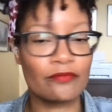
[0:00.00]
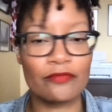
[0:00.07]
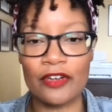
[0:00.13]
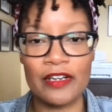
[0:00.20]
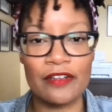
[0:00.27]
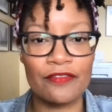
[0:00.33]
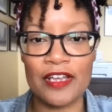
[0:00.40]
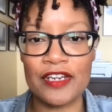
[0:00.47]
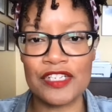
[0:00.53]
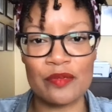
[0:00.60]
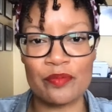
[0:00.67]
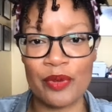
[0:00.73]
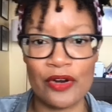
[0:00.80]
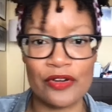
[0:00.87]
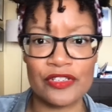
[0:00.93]

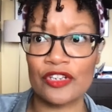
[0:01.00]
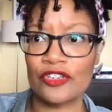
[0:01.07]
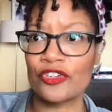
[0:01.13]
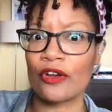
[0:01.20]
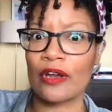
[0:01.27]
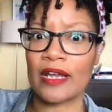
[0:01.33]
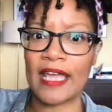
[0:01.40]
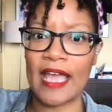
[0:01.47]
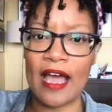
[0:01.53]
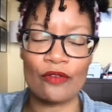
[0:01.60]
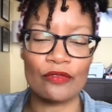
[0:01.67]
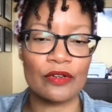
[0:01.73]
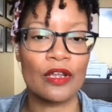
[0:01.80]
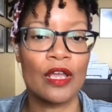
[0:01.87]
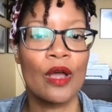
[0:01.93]
renovation person, your
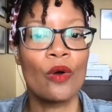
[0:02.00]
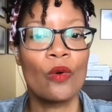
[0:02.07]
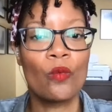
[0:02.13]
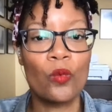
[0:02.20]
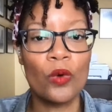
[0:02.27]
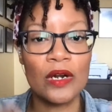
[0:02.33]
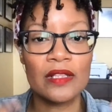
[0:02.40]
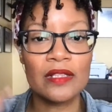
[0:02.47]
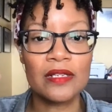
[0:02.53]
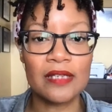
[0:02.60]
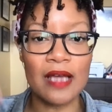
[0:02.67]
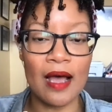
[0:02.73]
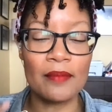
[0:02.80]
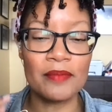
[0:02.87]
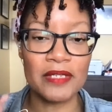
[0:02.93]
accountant, what are the
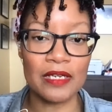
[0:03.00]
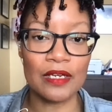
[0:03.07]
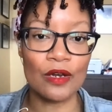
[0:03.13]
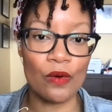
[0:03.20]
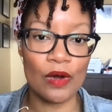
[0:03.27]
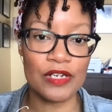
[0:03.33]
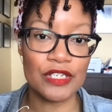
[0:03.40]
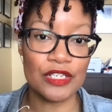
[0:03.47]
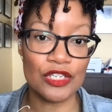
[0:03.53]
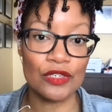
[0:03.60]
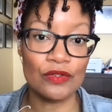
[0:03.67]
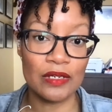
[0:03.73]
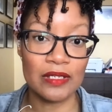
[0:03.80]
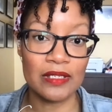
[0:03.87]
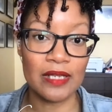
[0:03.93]
top 10 questions
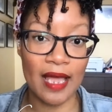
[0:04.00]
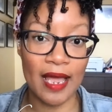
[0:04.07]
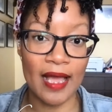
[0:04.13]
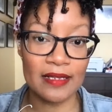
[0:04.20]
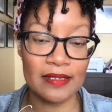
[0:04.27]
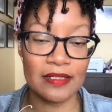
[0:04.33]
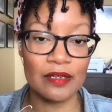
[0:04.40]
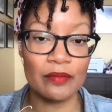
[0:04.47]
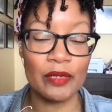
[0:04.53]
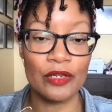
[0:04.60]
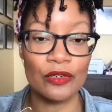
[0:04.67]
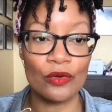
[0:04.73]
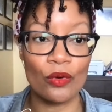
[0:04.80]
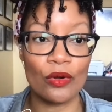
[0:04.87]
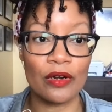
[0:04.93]
you need to ask them
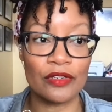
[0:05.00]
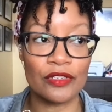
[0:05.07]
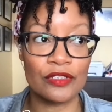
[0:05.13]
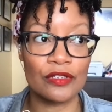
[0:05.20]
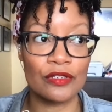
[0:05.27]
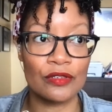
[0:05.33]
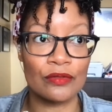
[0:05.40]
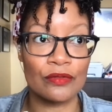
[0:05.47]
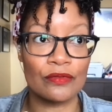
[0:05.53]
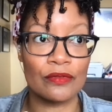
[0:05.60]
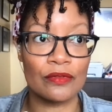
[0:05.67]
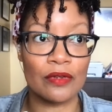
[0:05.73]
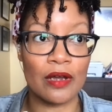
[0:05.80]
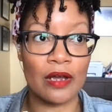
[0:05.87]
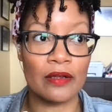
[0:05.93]
in order
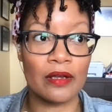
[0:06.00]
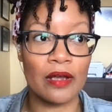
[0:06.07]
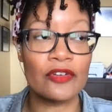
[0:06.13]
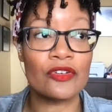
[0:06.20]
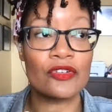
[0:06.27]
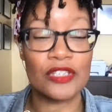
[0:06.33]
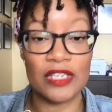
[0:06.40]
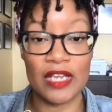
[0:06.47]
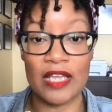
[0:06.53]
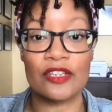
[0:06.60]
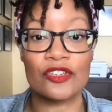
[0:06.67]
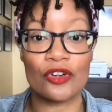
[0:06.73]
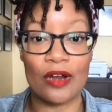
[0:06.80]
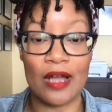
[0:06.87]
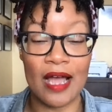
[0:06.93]
to understand
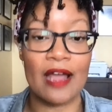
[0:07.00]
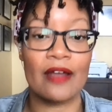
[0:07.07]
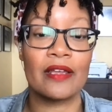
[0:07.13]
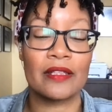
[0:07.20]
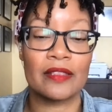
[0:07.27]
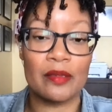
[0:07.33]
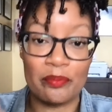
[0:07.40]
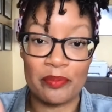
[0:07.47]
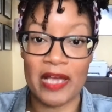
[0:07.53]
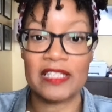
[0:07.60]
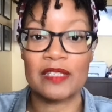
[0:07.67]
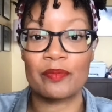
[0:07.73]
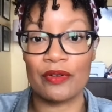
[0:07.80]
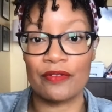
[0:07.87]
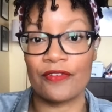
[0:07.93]
that you're hiring the
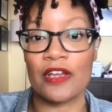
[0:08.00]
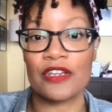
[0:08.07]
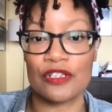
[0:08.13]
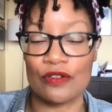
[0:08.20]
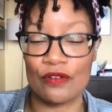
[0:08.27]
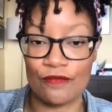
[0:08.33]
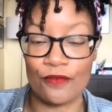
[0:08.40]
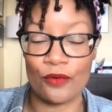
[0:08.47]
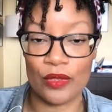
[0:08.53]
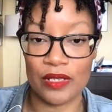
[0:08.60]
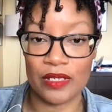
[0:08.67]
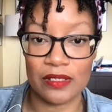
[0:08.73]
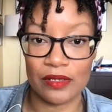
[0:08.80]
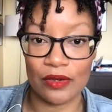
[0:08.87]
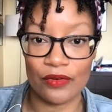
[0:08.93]
best professional for
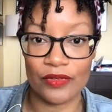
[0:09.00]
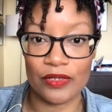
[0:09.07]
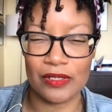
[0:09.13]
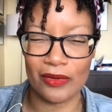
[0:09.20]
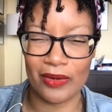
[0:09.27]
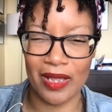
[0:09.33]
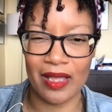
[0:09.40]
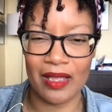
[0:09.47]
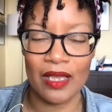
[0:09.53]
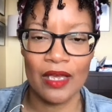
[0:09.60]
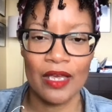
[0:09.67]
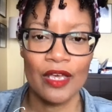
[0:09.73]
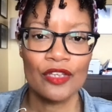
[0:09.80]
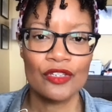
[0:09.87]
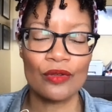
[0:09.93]
this service, okay?
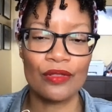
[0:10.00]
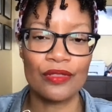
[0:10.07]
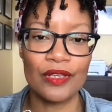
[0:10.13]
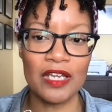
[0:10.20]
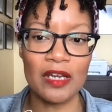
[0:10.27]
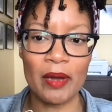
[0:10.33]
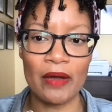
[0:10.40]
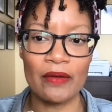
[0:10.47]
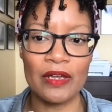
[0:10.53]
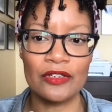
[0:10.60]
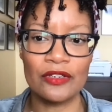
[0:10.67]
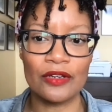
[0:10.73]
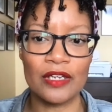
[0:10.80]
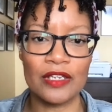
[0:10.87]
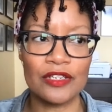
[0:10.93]
So think about in
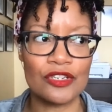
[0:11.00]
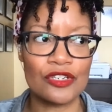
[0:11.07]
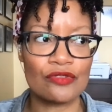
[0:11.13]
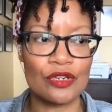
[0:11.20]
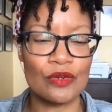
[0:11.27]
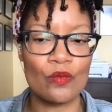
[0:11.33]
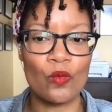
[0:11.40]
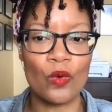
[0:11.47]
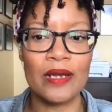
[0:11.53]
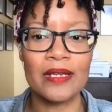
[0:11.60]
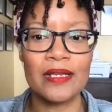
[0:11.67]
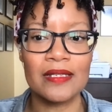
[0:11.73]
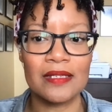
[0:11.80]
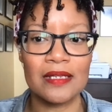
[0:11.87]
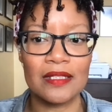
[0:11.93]
your industry, what
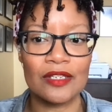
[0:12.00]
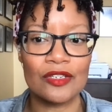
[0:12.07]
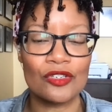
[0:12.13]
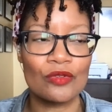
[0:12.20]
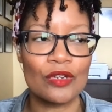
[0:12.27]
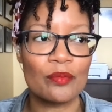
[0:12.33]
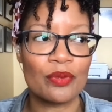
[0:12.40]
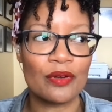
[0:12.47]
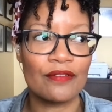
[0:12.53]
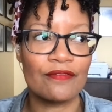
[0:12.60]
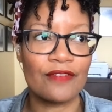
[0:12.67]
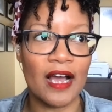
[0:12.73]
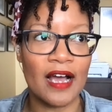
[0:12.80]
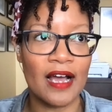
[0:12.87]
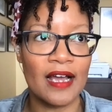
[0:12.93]
is it that you can
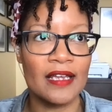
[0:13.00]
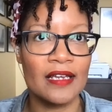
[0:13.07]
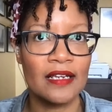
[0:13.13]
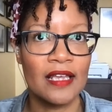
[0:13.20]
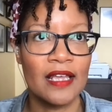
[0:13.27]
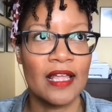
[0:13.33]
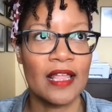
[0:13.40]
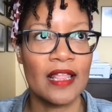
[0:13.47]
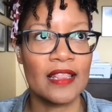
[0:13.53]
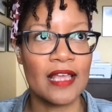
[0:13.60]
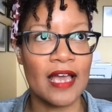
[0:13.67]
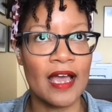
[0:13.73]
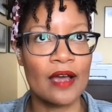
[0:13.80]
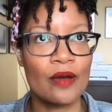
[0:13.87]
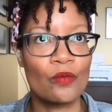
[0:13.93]
provide
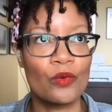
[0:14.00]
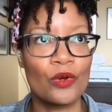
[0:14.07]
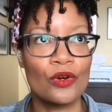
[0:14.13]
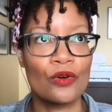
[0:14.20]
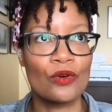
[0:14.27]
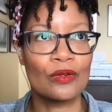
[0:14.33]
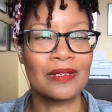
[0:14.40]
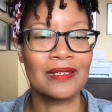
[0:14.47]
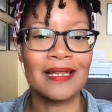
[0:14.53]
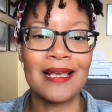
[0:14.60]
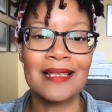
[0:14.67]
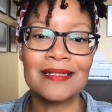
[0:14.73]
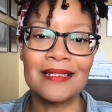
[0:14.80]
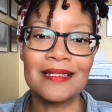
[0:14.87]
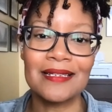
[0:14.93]
that will
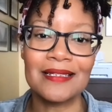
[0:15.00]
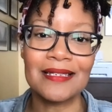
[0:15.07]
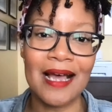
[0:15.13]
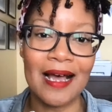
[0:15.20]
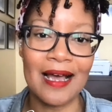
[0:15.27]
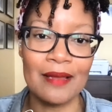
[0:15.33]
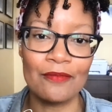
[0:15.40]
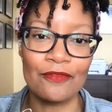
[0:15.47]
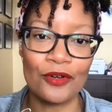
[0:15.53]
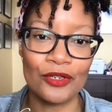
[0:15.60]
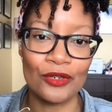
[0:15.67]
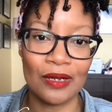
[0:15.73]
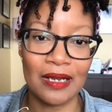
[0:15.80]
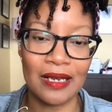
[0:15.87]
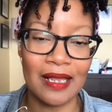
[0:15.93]
lessen the time for
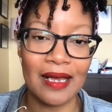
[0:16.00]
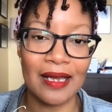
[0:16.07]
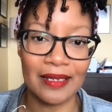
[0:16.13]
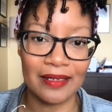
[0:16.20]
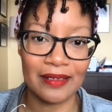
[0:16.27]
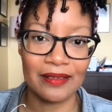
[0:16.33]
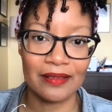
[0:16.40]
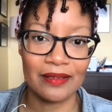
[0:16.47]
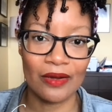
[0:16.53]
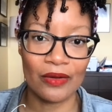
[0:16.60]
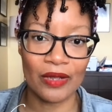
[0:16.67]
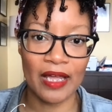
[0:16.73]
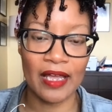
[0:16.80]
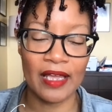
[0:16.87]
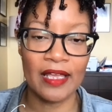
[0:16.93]
your client,
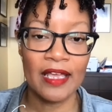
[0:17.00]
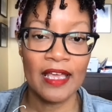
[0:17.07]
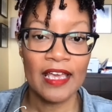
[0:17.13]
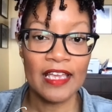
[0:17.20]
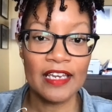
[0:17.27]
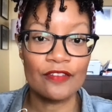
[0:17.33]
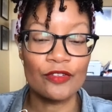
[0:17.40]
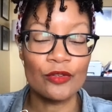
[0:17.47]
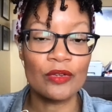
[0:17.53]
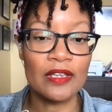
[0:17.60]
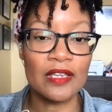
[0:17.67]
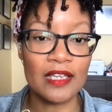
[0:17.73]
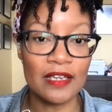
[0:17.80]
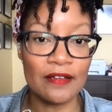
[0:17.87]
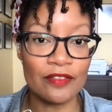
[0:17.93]
okay? And if you
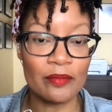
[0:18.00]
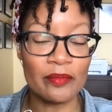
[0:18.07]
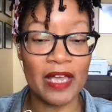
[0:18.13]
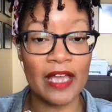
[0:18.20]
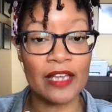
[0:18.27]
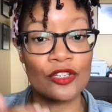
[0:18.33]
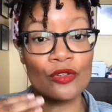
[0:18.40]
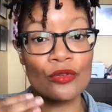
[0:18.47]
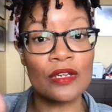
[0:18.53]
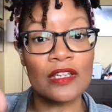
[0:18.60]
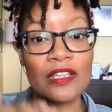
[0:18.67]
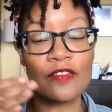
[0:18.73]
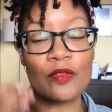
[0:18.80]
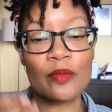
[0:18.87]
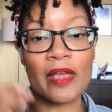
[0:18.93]
can give them that, you
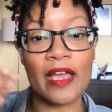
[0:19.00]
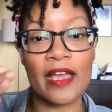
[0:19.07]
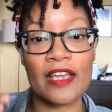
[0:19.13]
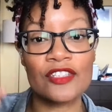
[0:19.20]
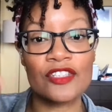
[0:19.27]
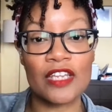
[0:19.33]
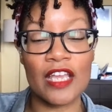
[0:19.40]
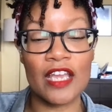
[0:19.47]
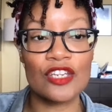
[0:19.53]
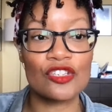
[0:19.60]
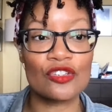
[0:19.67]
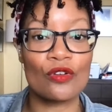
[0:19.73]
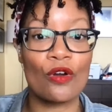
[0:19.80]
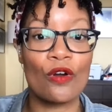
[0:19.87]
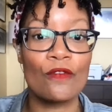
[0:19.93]
can give them that
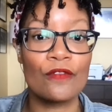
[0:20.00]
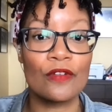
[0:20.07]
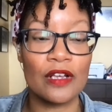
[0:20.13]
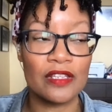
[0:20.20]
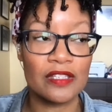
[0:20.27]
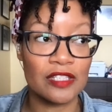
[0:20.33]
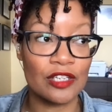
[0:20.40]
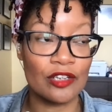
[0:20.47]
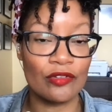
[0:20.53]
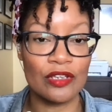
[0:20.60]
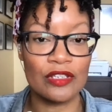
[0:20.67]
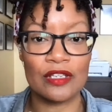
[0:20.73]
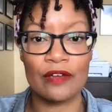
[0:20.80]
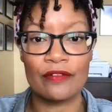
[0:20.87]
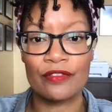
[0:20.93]
education over a
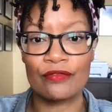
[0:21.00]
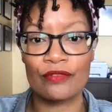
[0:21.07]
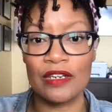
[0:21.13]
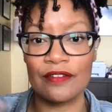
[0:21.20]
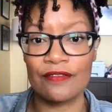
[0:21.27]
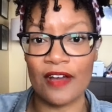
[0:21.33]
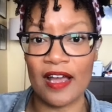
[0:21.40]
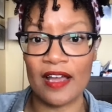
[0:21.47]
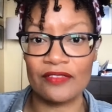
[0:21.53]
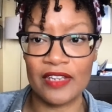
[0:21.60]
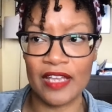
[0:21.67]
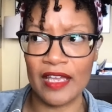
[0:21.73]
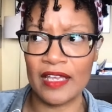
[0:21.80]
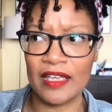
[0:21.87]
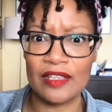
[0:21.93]
series of 3 to 5
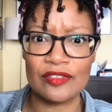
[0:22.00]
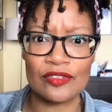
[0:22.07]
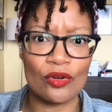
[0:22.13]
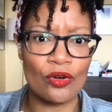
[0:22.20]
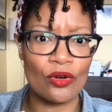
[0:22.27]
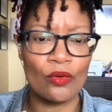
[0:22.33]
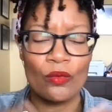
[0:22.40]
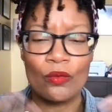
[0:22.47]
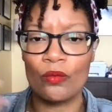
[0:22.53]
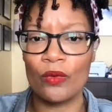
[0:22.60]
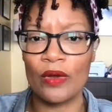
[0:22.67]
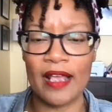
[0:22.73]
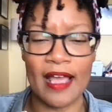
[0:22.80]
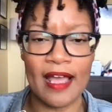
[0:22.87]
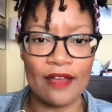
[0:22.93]
days or
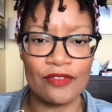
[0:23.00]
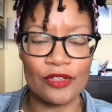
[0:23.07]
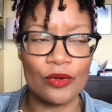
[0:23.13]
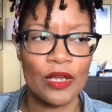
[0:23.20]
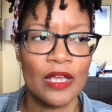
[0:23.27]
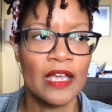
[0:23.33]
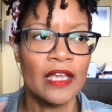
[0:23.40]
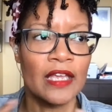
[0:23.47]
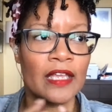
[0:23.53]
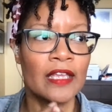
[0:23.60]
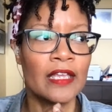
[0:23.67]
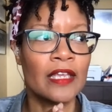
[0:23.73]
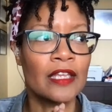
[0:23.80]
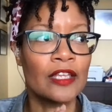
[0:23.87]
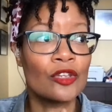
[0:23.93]
what have you.
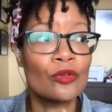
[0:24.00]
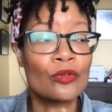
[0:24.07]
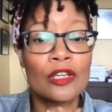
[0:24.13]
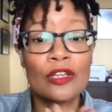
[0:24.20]
you